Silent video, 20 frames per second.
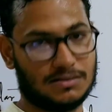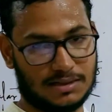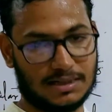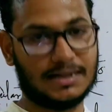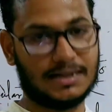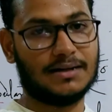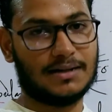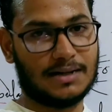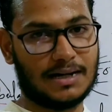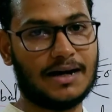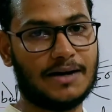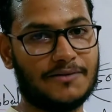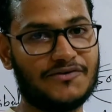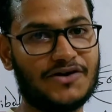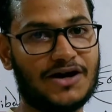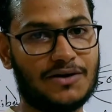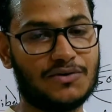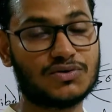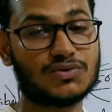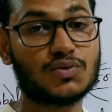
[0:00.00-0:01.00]

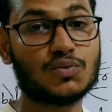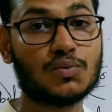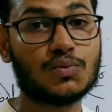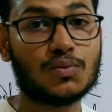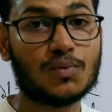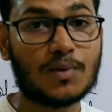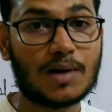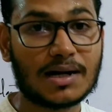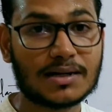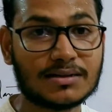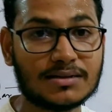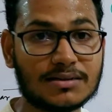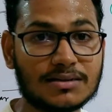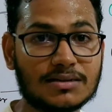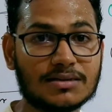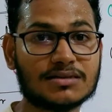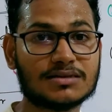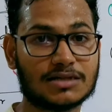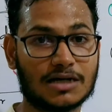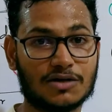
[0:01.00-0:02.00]

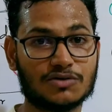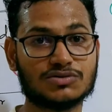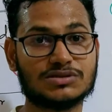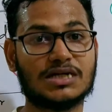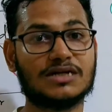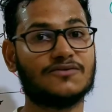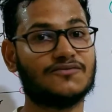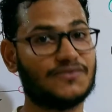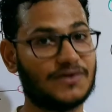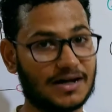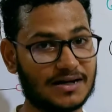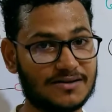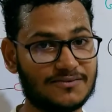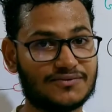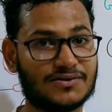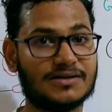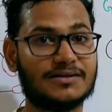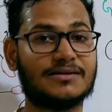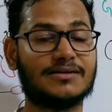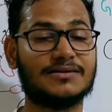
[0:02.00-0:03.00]

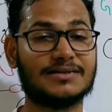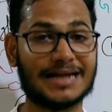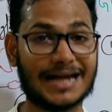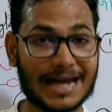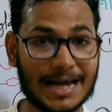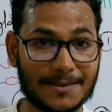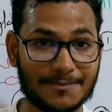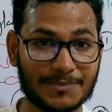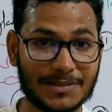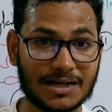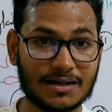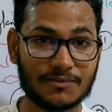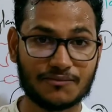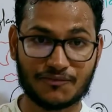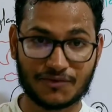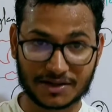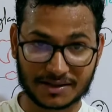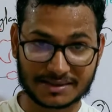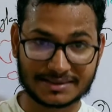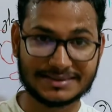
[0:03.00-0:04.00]
1500 ml
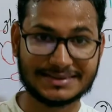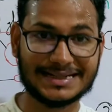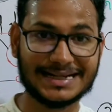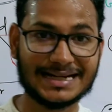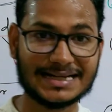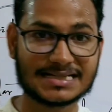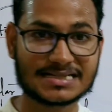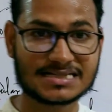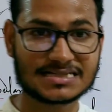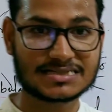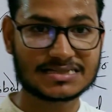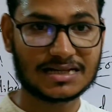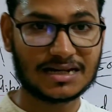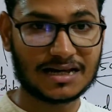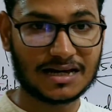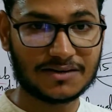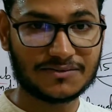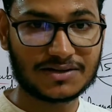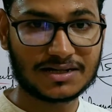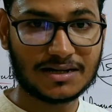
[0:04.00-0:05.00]
per day
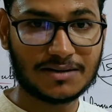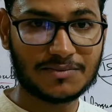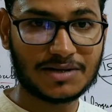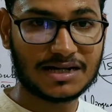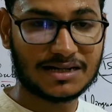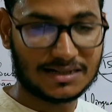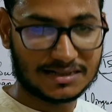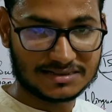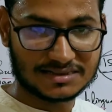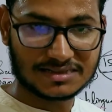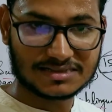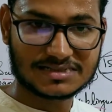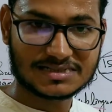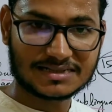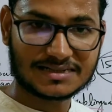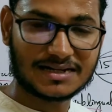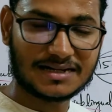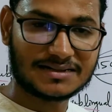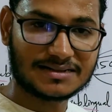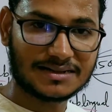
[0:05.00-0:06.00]
salivary amylase is
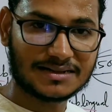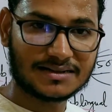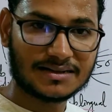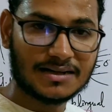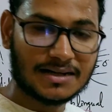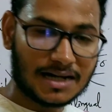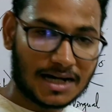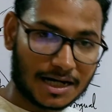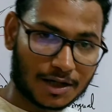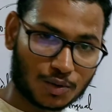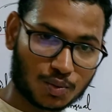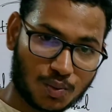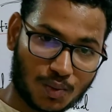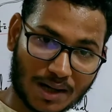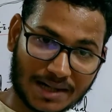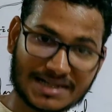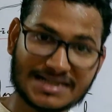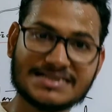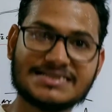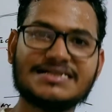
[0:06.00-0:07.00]
secreted. And
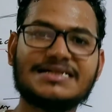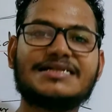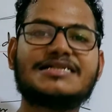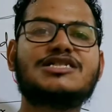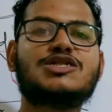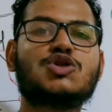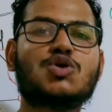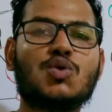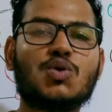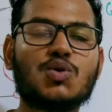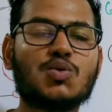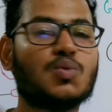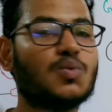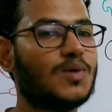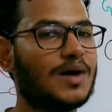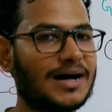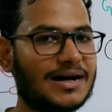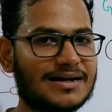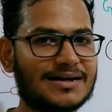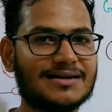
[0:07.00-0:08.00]
what is its role,
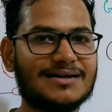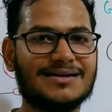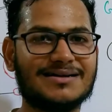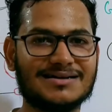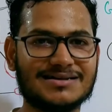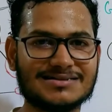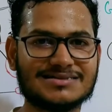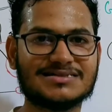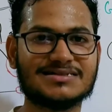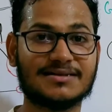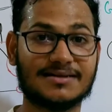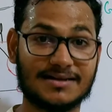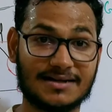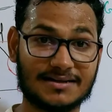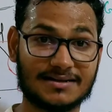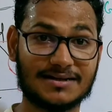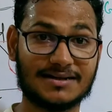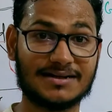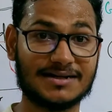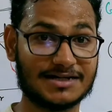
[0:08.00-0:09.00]
why it is
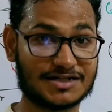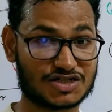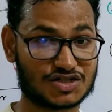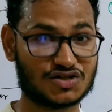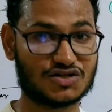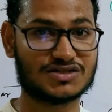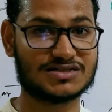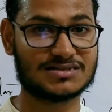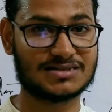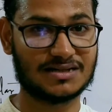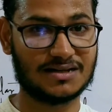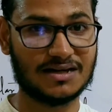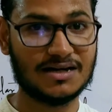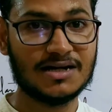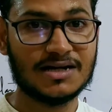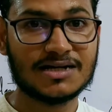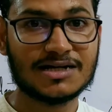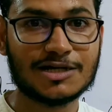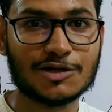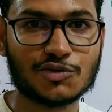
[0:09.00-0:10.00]
secreted in such a
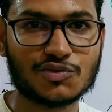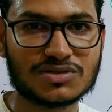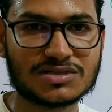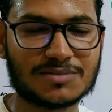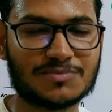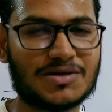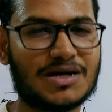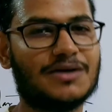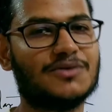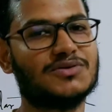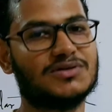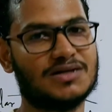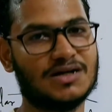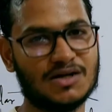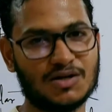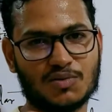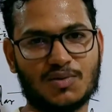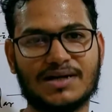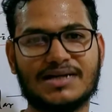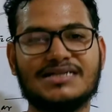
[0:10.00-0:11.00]
huge amount,
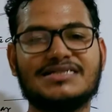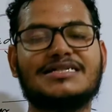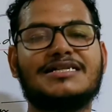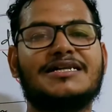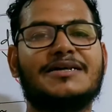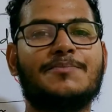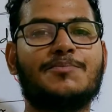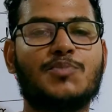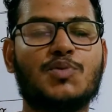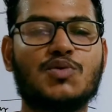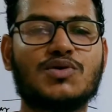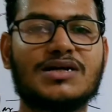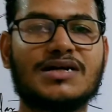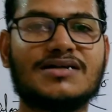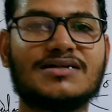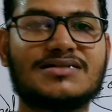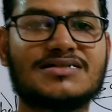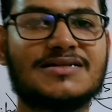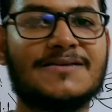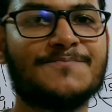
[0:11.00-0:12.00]
what is its
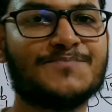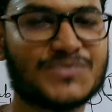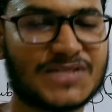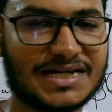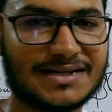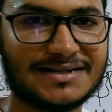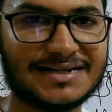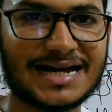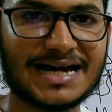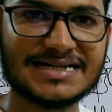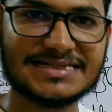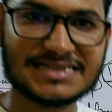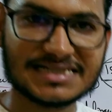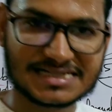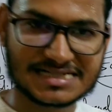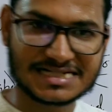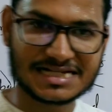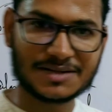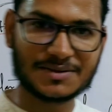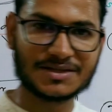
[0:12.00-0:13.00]
importance in
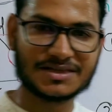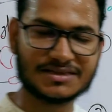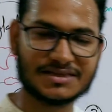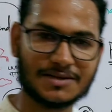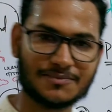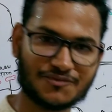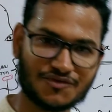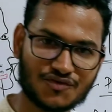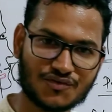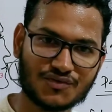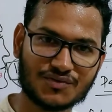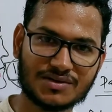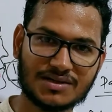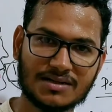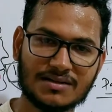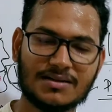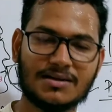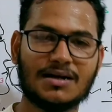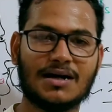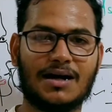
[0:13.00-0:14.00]
digesting the food
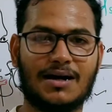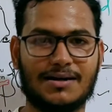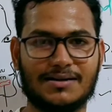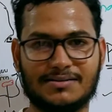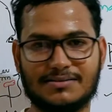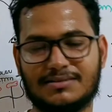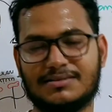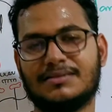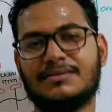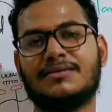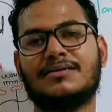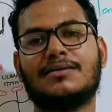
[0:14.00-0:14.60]
and